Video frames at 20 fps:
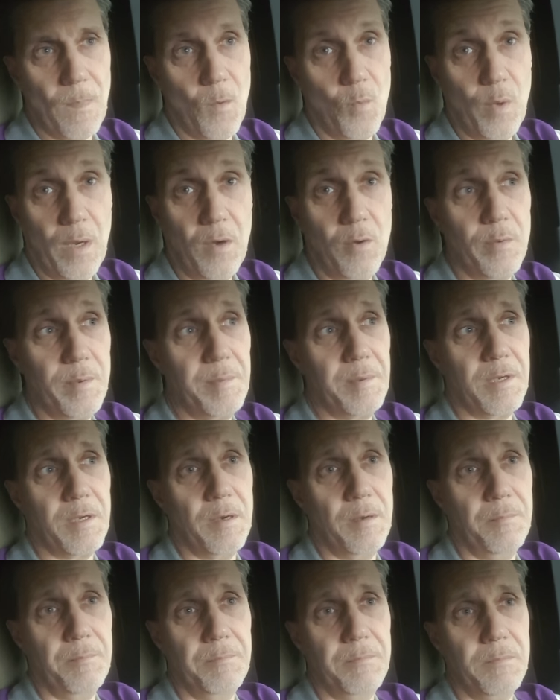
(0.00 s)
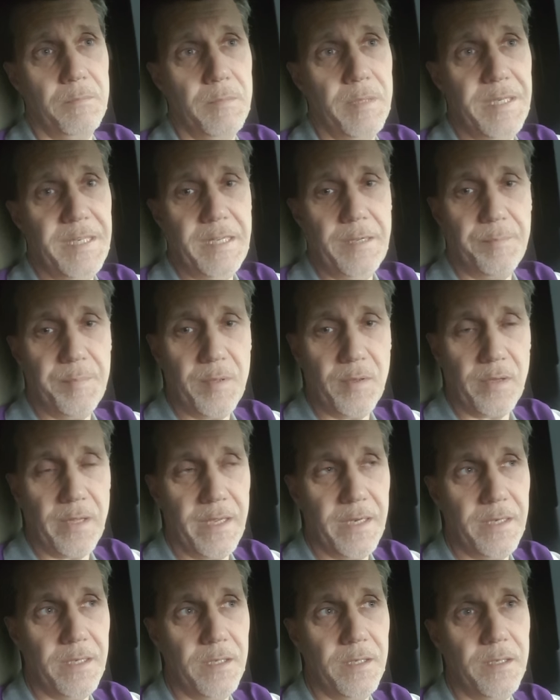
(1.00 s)
well, we become
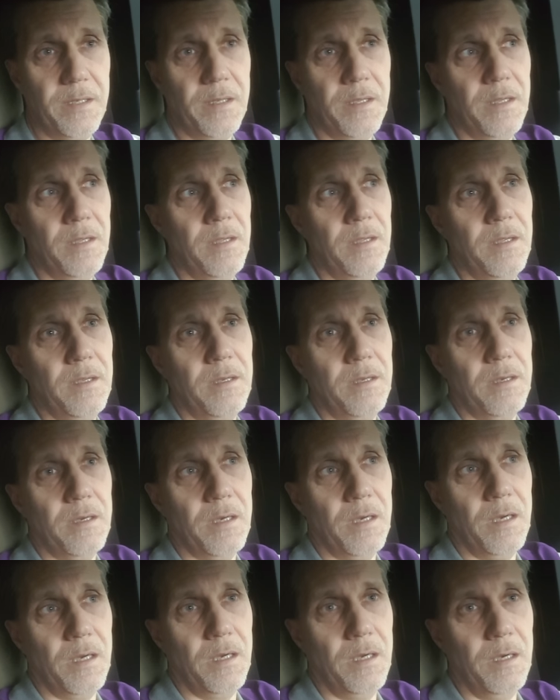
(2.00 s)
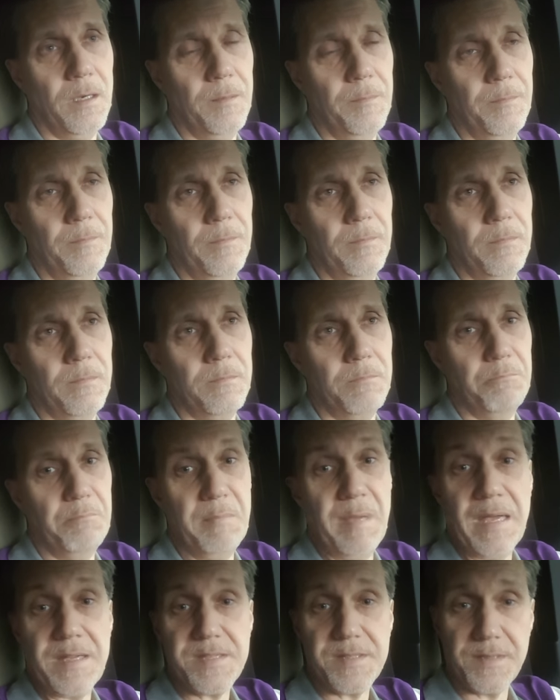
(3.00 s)
manipulated, um,
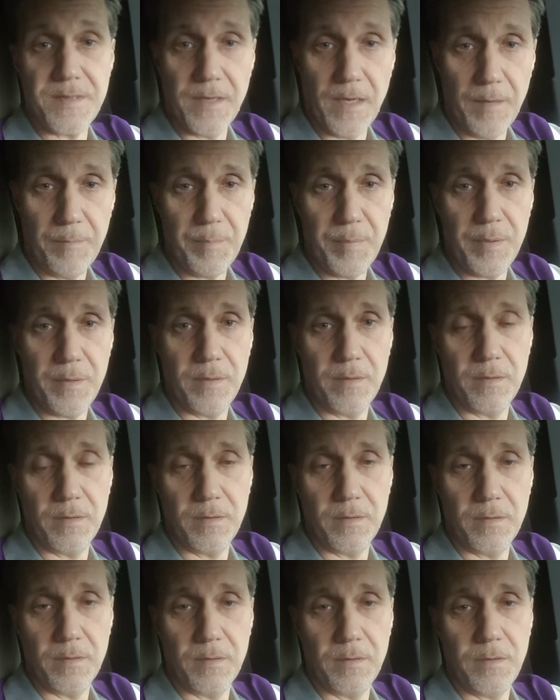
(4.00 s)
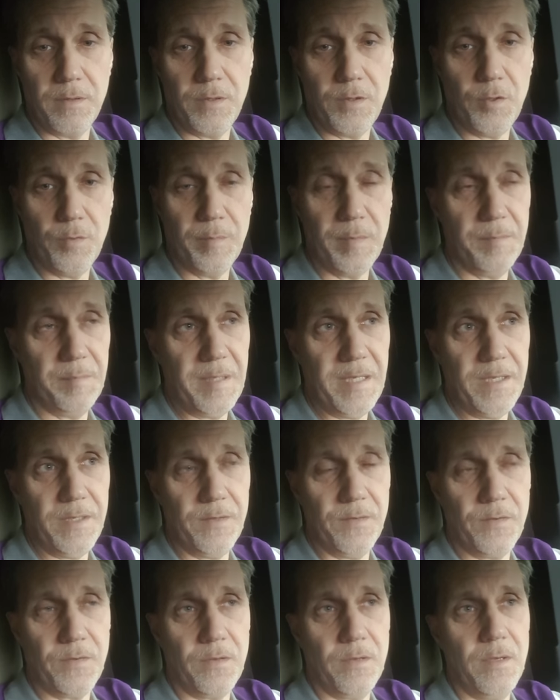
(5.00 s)
messed up human
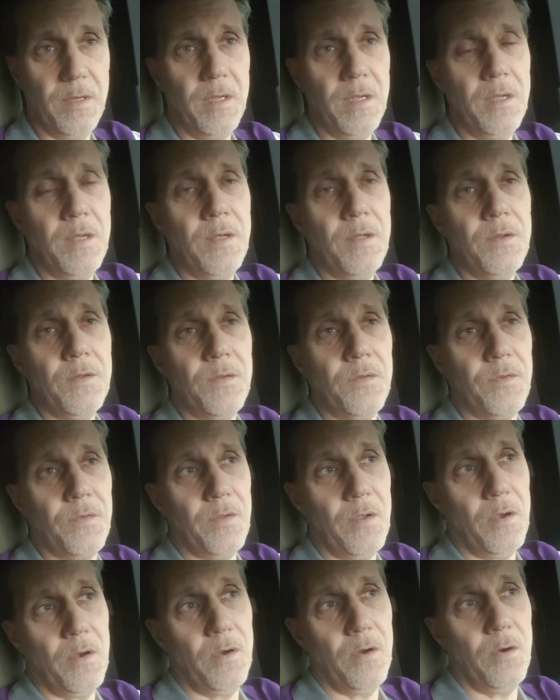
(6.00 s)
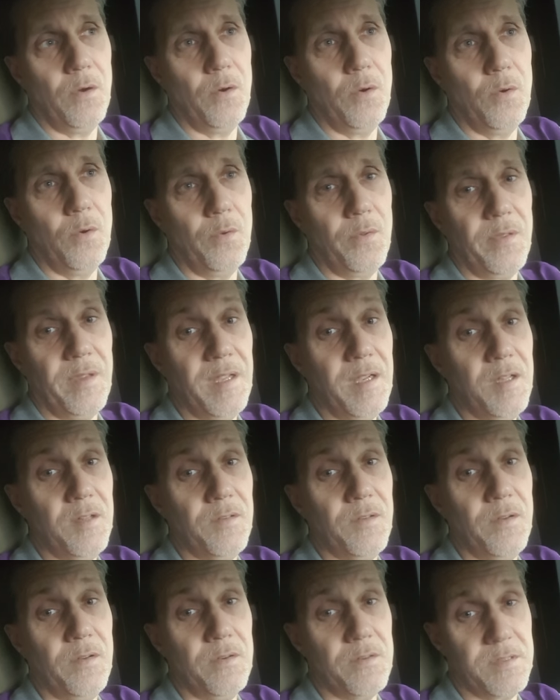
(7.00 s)
beings. So think
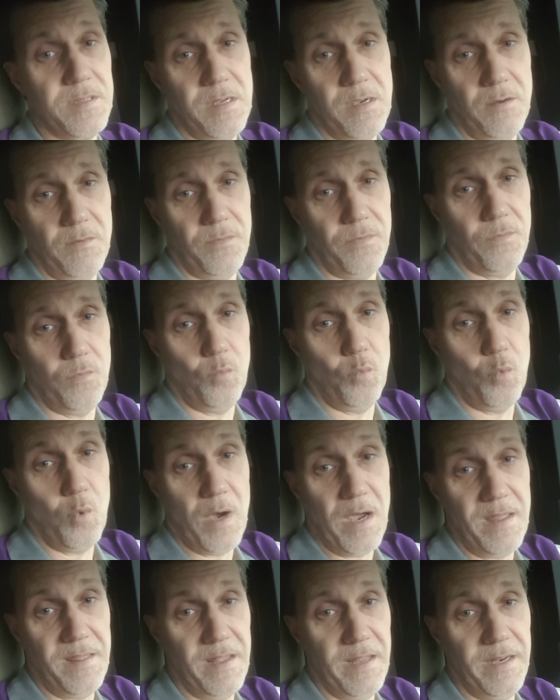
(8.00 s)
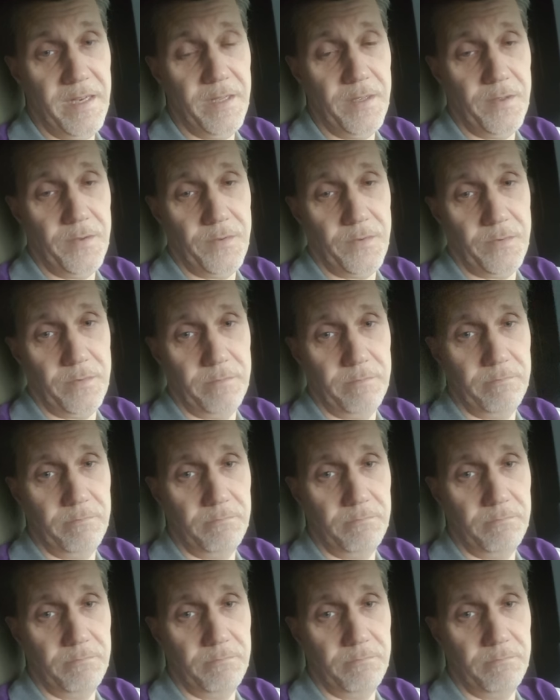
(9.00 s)
to yourself why that is.